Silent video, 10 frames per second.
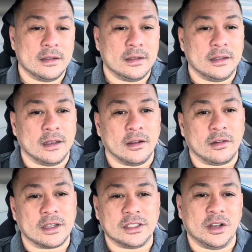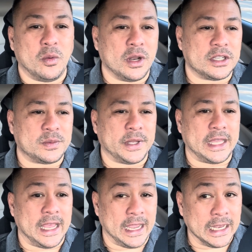because you don't want to just pick
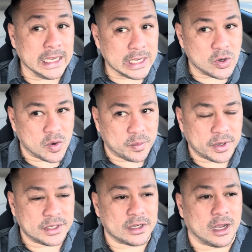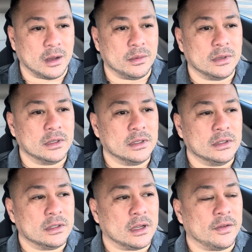any corporate job.
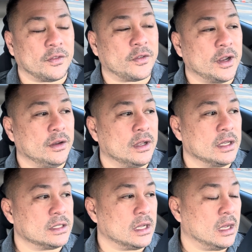I have a friend who does